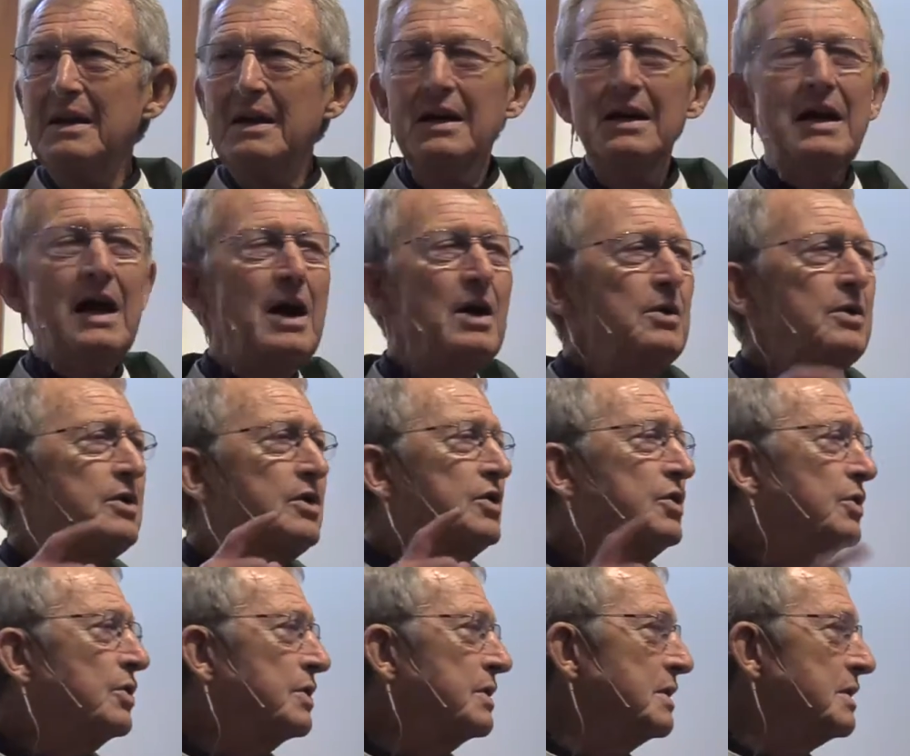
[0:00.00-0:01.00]
And how
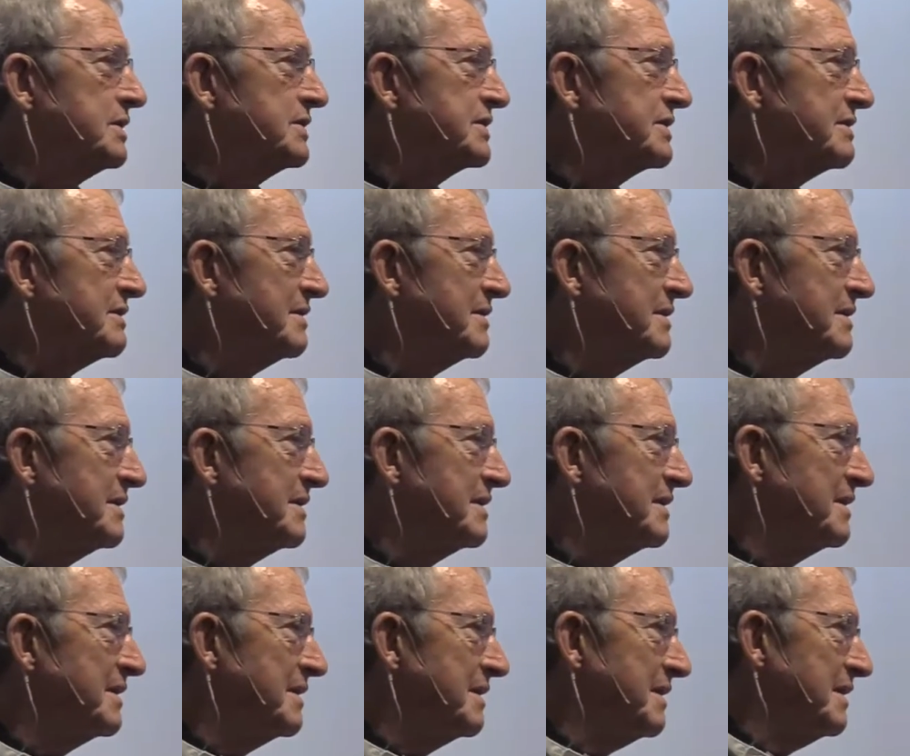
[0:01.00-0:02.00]
curious
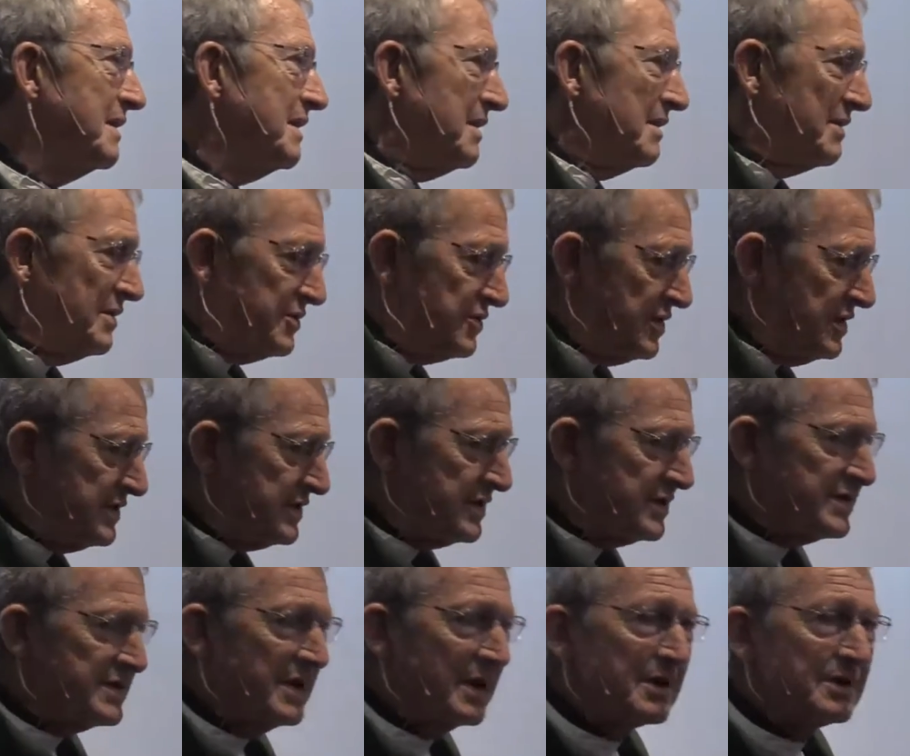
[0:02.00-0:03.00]
that
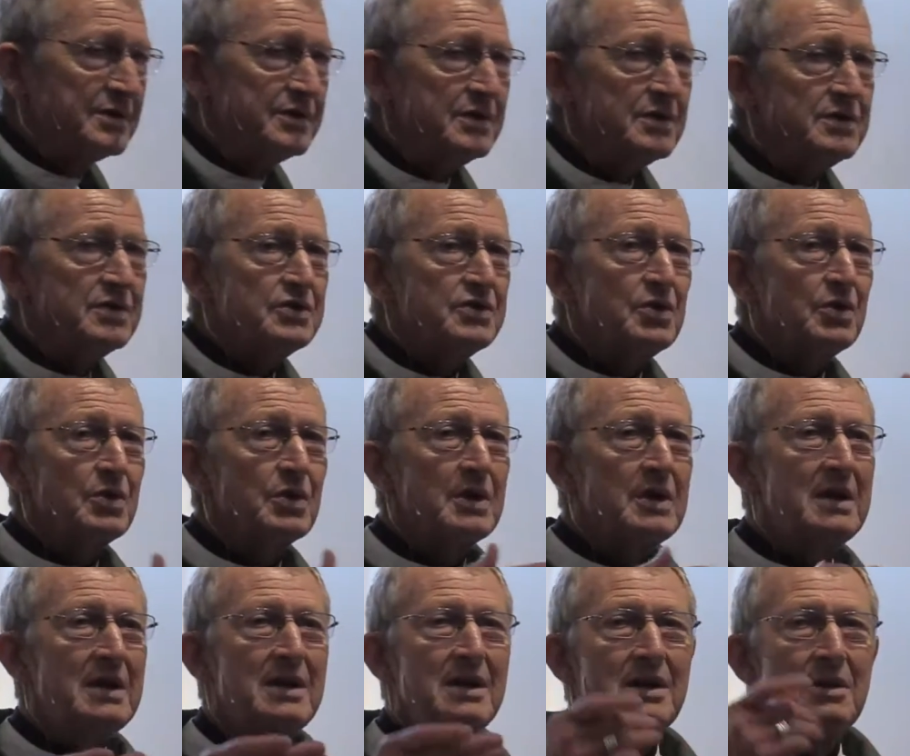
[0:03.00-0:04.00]
Jesus tells this
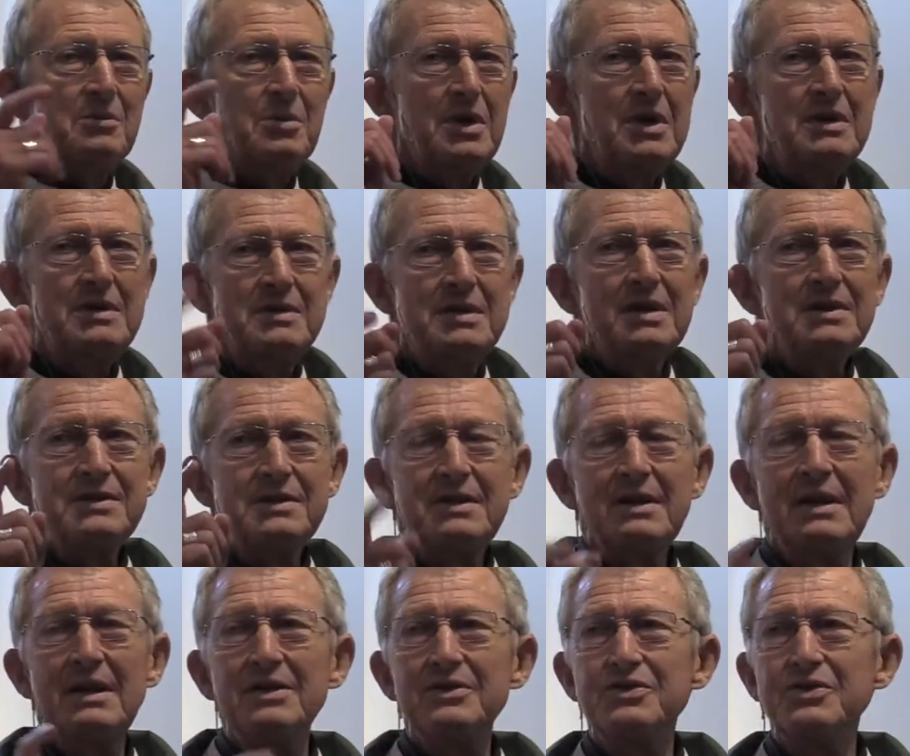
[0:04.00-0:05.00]
story, but he doesn't
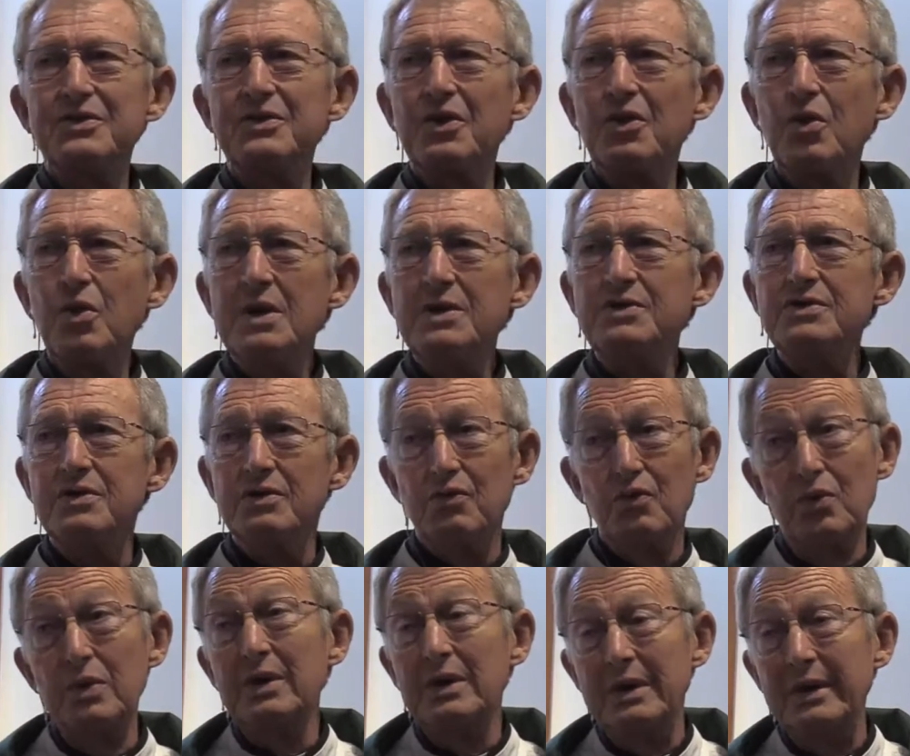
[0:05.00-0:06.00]
answer the
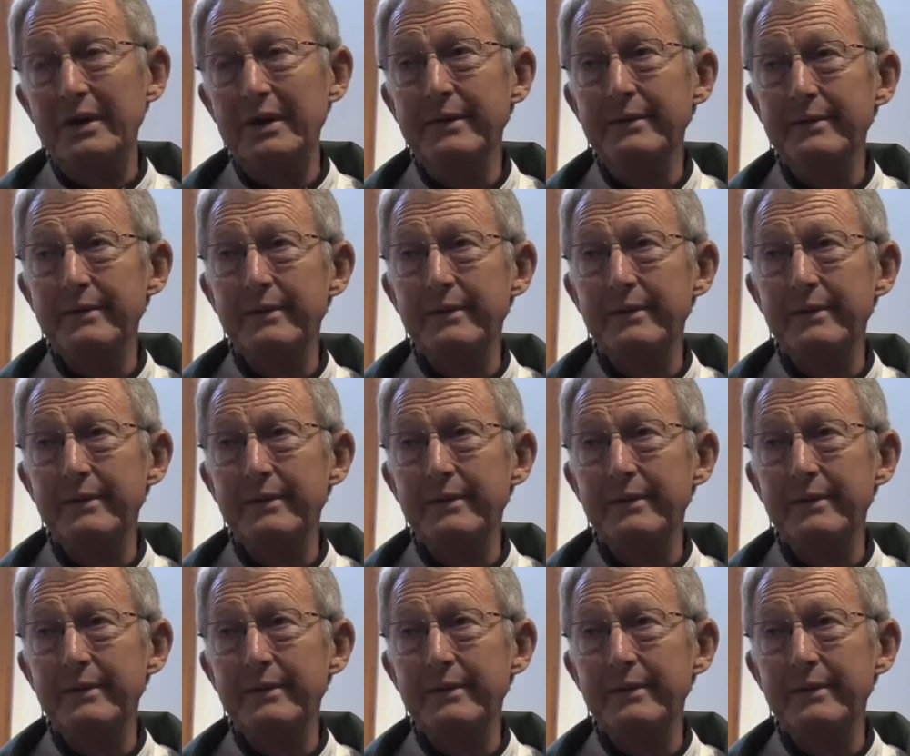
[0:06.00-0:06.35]
question, really.